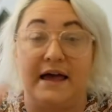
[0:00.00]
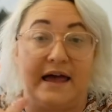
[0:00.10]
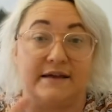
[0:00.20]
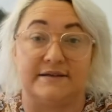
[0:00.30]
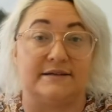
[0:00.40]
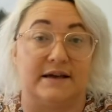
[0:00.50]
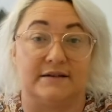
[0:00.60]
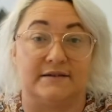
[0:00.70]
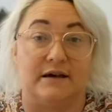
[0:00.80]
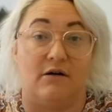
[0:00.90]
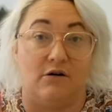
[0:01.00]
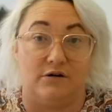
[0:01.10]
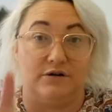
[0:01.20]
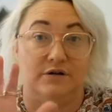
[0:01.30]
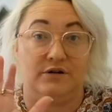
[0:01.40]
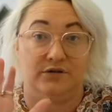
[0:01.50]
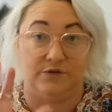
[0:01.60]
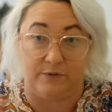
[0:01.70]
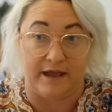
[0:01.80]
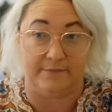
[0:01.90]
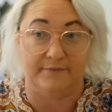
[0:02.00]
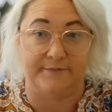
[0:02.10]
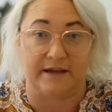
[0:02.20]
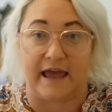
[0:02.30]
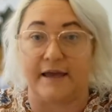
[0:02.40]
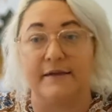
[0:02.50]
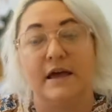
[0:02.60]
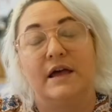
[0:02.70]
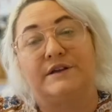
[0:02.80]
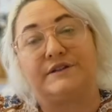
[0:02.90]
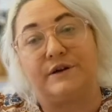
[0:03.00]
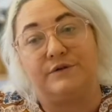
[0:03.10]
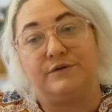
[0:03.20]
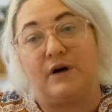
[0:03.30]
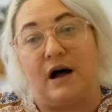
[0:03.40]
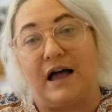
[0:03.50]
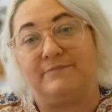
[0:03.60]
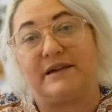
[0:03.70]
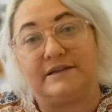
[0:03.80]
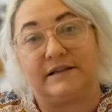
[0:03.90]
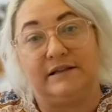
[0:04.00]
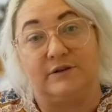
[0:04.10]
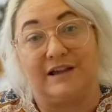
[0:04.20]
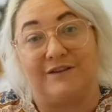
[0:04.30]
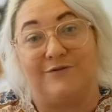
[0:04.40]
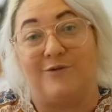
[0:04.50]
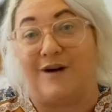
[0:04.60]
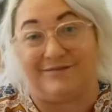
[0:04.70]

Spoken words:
as it does on the web, okay? So I'm basically looking for one